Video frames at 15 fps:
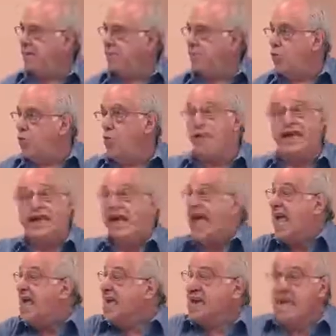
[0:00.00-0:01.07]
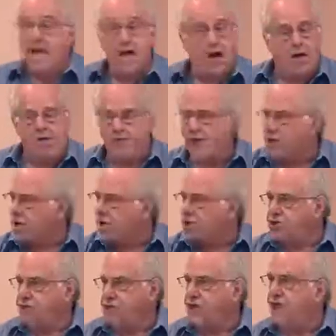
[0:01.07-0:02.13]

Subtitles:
more than any other country